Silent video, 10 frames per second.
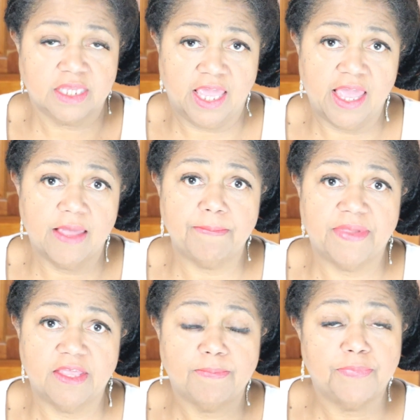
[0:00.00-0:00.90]
can
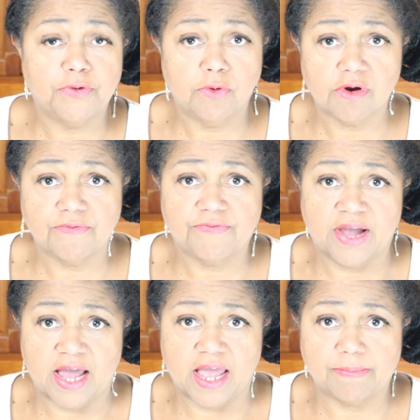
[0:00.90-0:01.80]
be
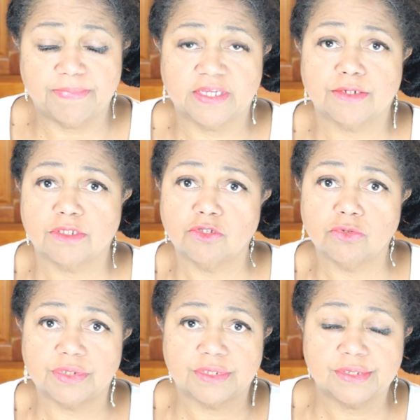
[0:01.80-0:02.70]
purified because it
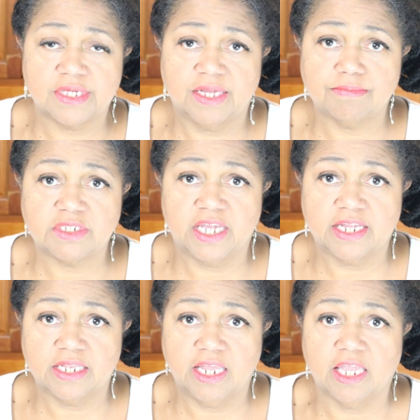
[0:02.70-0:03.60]
used the same
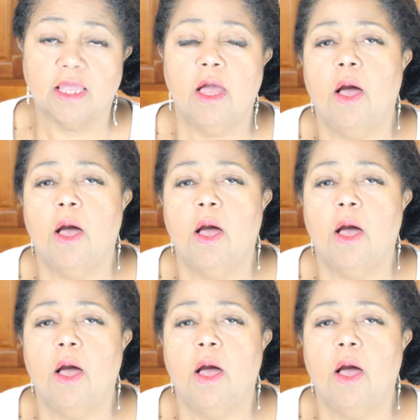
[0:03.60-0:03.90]
technique.